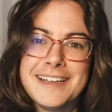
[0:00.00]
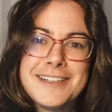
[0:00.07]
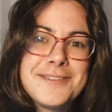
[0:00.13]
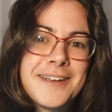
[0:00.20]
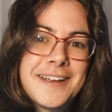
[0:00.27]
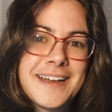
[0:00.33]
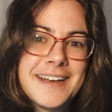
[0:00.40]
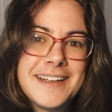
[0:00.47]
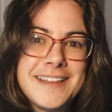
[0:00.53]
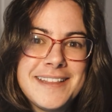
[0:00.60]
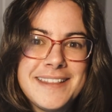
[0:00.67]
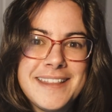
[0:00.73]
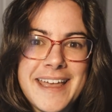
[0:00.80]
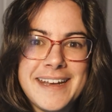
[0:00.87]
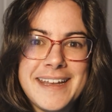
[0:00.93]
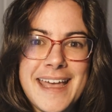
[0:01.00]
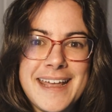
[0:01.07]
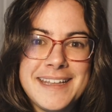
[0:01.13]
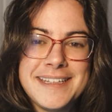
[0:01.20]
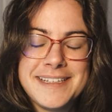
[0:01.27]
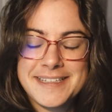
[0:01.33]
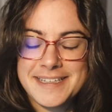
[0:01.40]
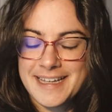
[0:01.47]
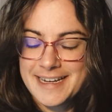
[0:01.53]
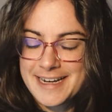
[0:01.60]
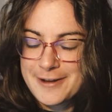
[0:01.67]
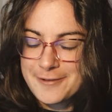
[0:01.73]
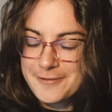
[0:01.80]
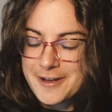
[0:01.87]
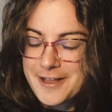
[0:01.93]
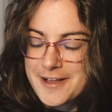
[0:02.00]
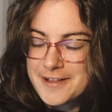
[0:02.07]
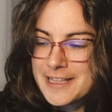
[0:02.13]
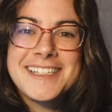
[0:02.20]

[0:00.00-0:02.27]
So I gotta then edit this and get it out for y'all.